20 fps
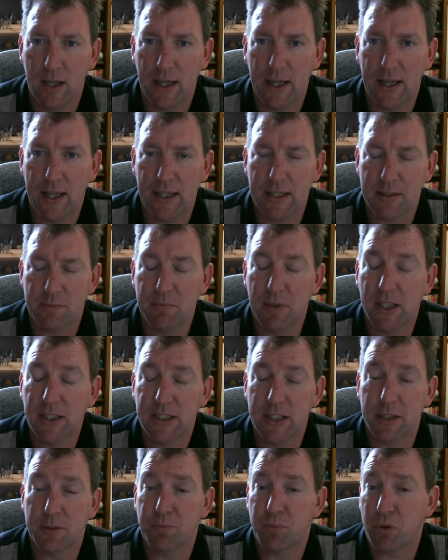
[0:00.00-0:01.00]
as
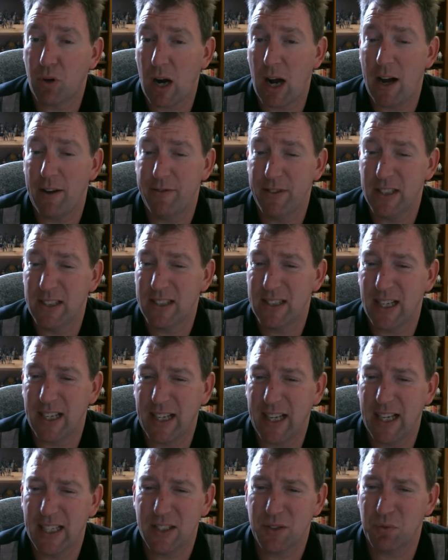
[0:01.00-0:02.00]
much as profits, I
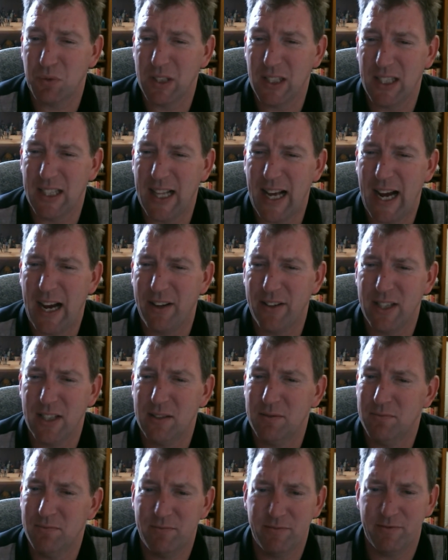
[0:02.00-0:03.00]
guess, will allow
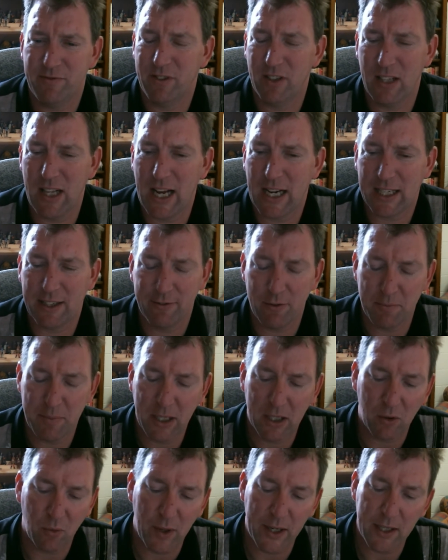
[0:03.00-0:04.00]
them, for lack of a
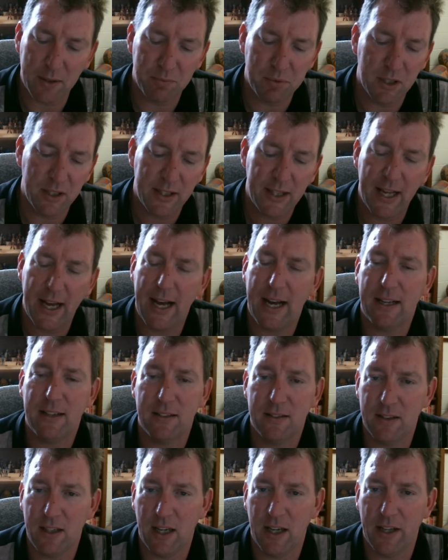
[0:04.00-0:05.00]
better way to put that.
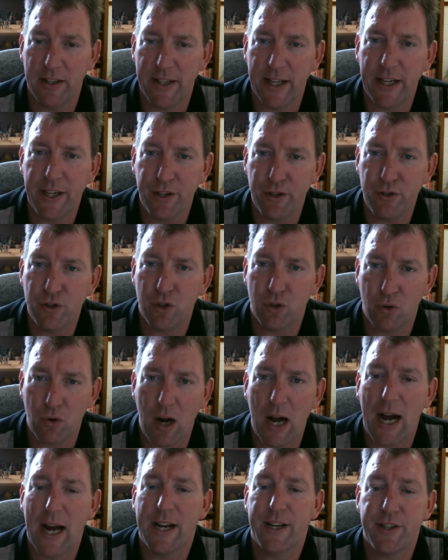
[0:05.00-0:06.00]
They do
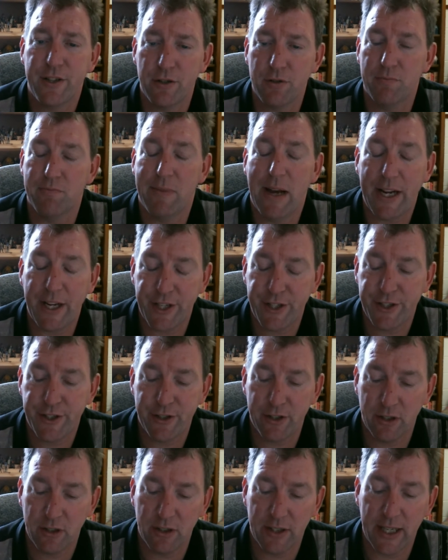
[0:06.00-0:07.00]
try to make
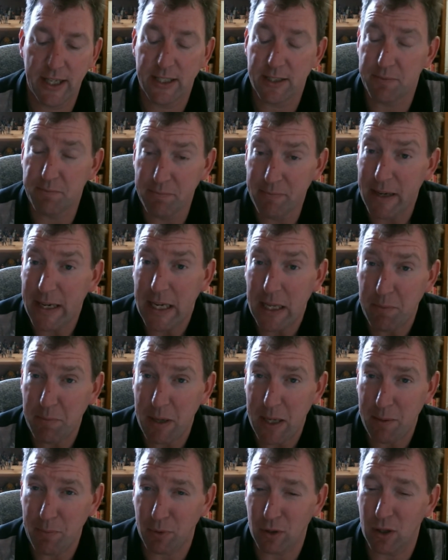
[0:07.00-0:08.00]
sure that as many
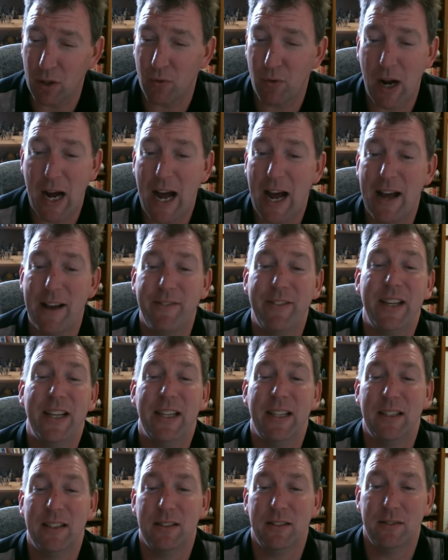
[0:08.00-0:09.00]
people arrive
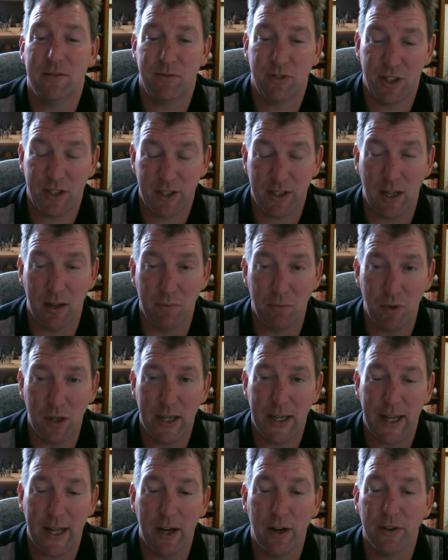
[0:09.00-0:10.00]
in
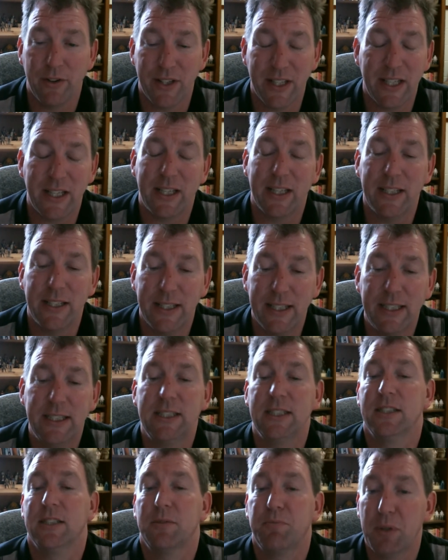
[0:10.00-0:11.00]
somewhat healthy
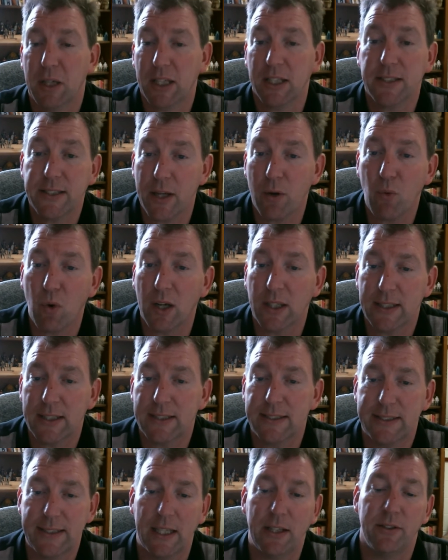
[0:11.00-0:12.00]
conditions because they want to
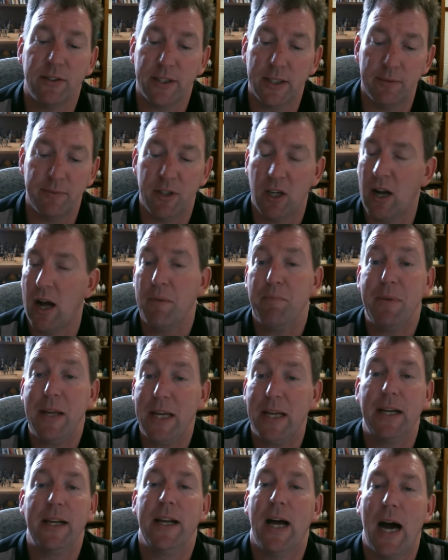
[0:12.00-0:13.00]
sell them. They're not
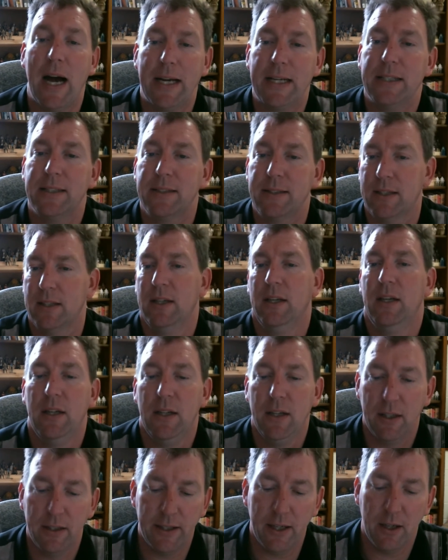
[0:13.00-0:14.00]
being nice.
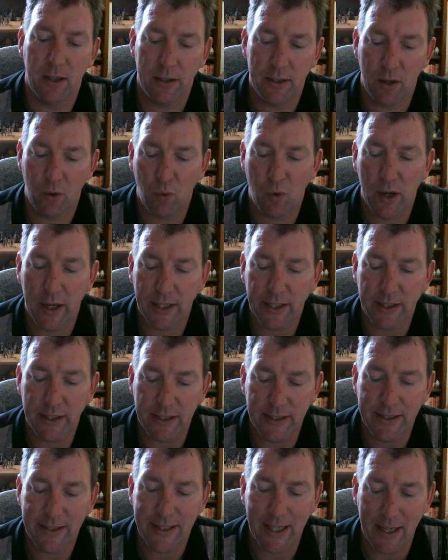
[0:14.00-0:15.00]
They're wanting to
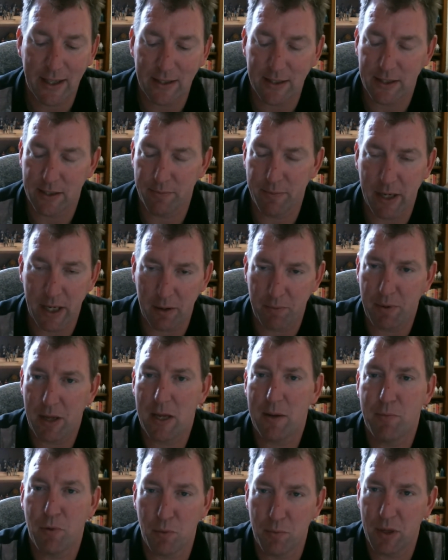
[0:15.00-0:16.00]
sell as many
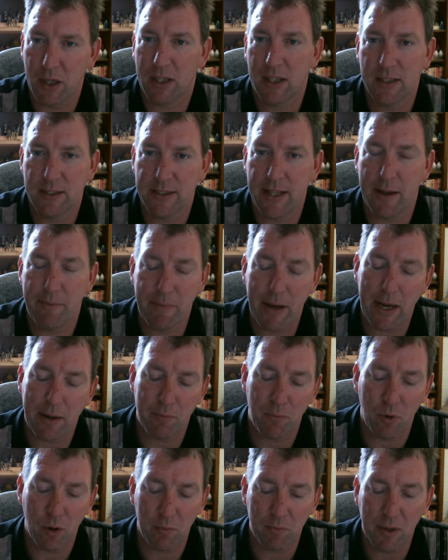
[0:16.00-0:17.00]
people because they make
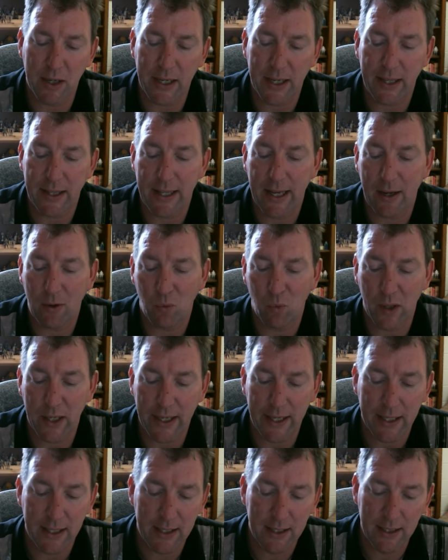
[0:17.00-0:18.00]
more money that
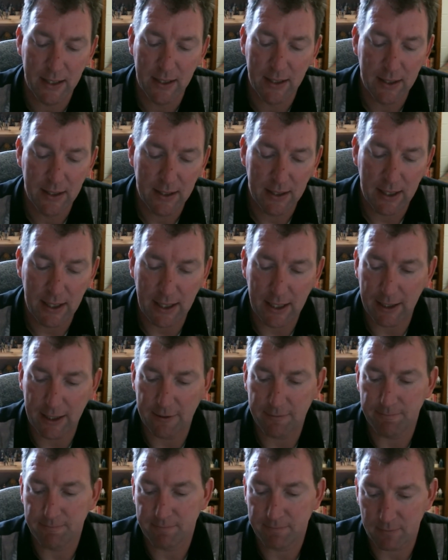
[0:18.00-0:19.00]
way.
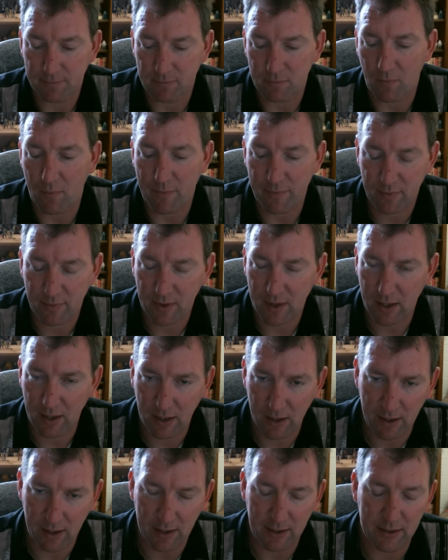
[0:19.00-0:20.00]
Um,
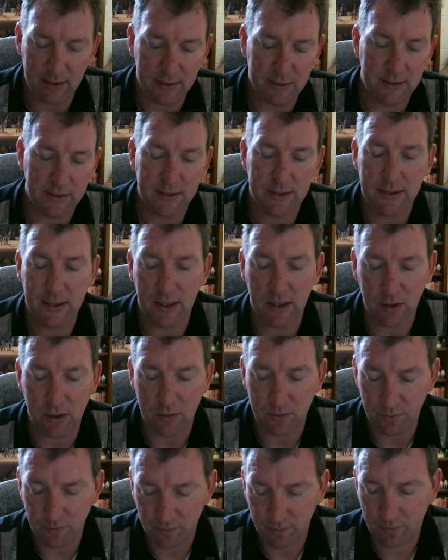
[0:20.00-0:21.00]
and
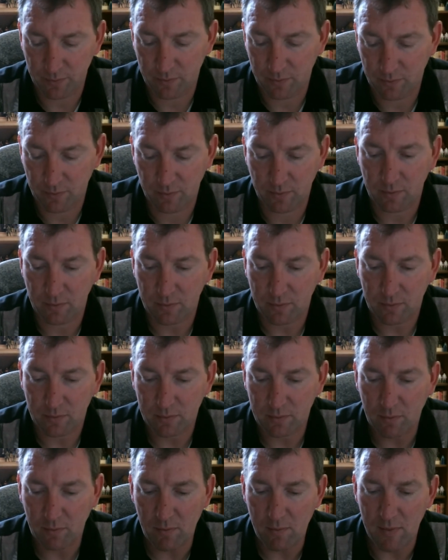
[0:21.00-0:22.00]
so
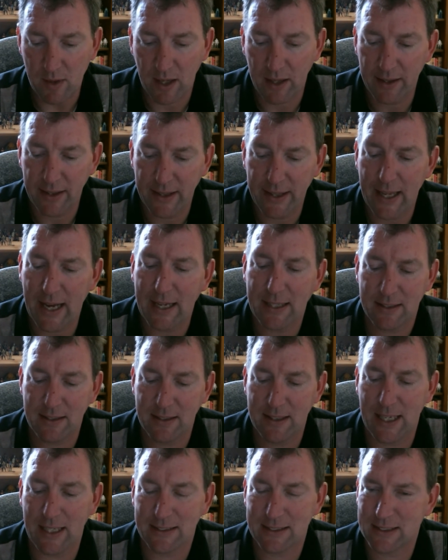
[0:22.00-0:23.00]

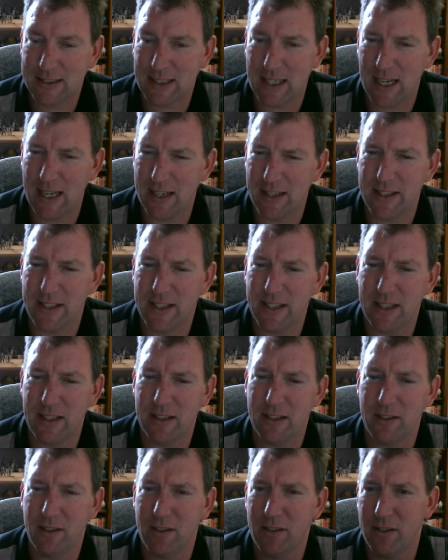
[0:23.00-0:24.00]
that's kind of the